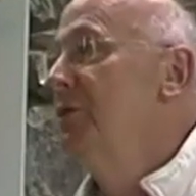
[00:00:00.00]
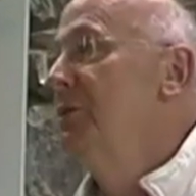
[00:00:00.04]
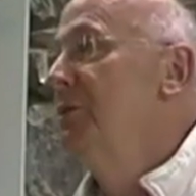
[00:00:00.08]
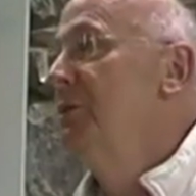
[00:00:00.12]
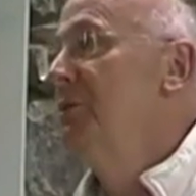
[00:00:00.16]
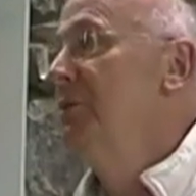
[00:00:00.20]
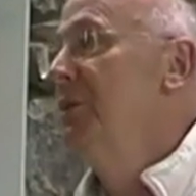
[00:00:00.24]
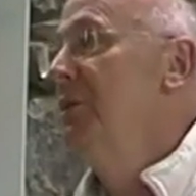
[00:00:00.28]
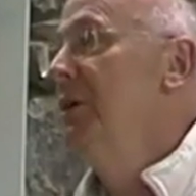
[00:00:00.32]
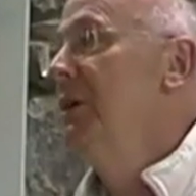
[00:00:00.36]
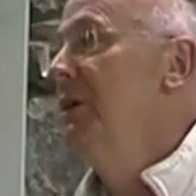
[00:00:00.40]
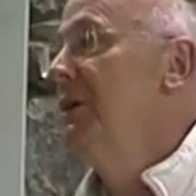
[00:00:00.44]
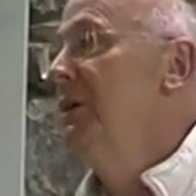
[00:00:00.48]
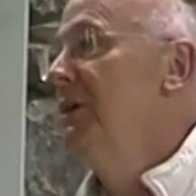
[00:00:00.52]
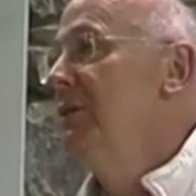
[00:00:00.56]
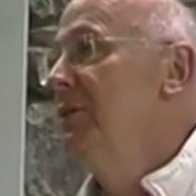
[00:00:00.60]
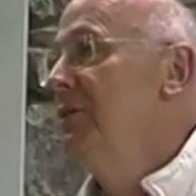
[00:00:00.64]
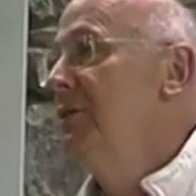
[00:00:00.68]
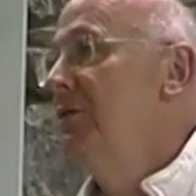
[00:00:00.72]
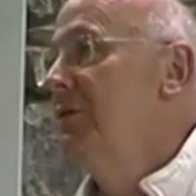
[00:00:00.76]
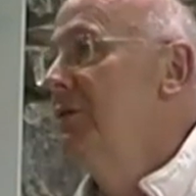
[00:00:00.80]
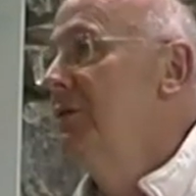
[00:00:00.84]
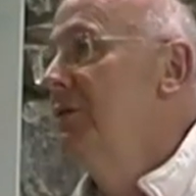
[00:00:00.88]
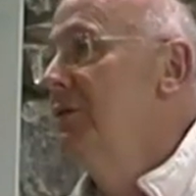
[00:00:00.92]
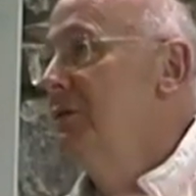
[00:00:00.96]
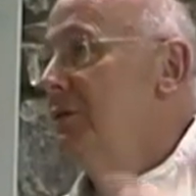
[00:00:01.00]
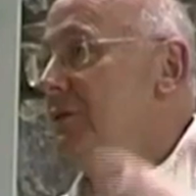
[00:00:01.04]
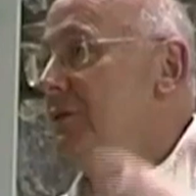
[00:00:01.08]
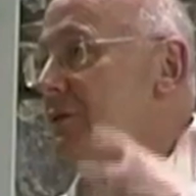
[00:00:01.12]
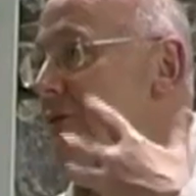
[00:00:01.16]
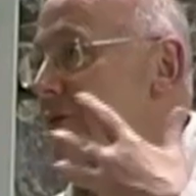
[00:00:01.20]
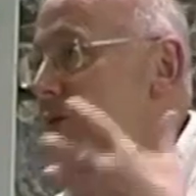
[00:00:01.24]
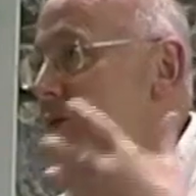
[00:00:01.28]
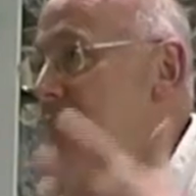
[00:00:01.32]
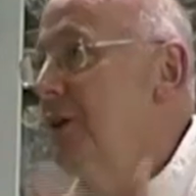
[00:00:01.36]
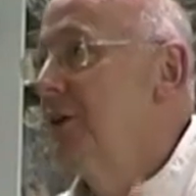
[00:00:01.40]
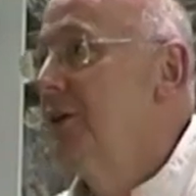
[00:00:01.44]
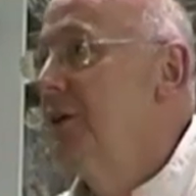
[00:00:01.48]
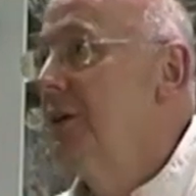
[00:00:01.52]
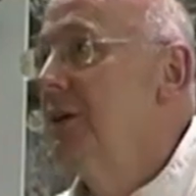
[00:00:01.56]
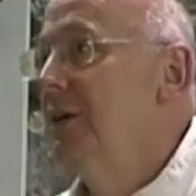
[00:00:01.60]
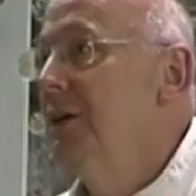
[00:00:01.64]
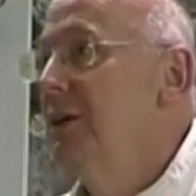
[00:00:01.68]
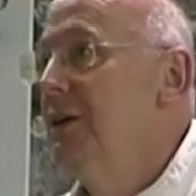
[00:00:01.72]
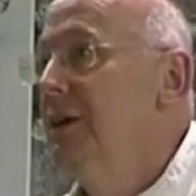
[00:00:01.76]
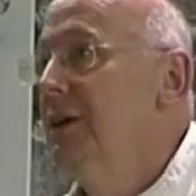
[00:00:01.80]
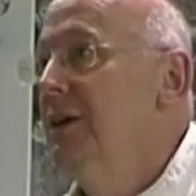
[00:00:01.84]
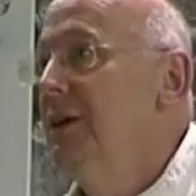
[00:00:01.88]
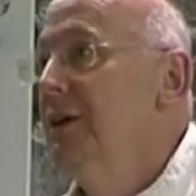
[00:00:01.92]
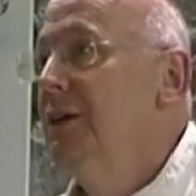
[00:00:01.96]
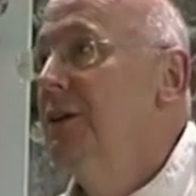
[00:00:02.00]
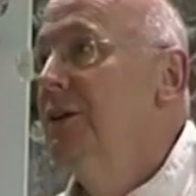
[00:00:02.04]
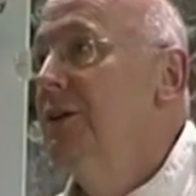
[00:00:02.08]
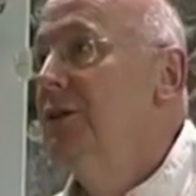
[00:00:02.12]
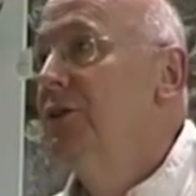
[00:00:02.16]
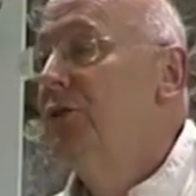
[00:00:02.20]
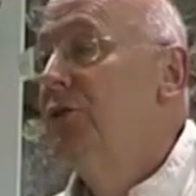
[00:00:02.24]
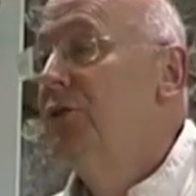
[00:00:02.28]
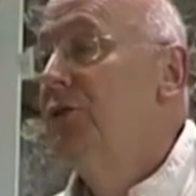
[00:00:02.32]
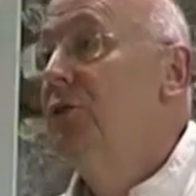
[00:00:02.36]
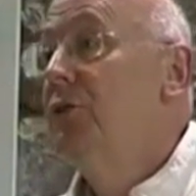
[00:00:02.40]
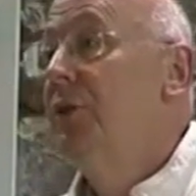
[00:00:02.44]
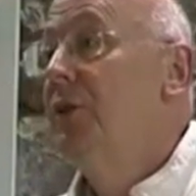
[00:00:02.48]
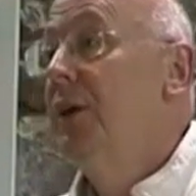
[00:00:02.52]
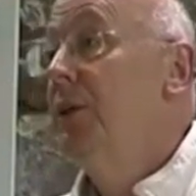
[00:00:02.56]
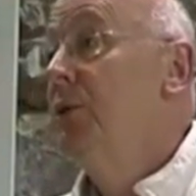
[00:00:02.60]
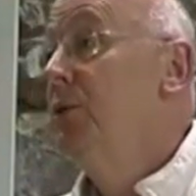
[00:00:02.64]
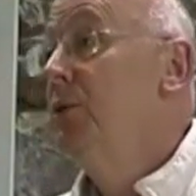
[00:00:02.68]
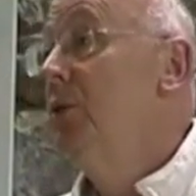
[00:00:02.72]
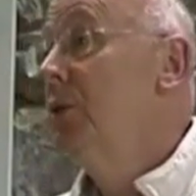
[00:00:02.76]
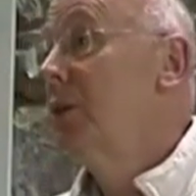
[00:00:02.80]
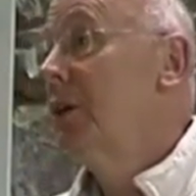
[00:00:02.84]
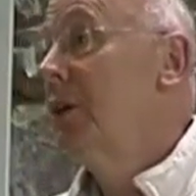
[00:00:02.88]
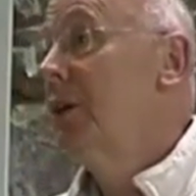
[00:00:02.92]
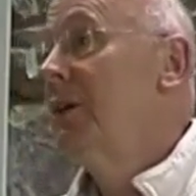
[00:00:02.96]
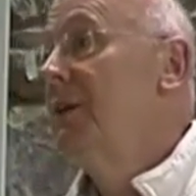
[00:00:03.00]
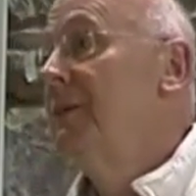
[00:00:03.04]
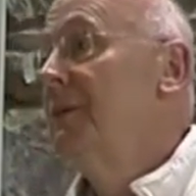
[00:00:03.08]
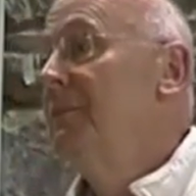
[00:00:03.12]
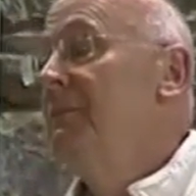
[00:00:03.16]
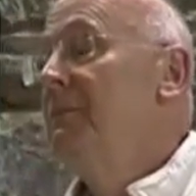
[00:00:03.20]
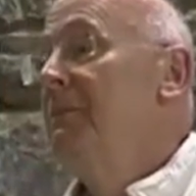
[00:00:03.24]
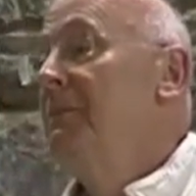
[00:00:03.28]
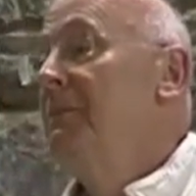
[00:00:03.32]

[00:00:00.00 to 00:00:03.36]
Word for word: of as human beings, flooding through that look.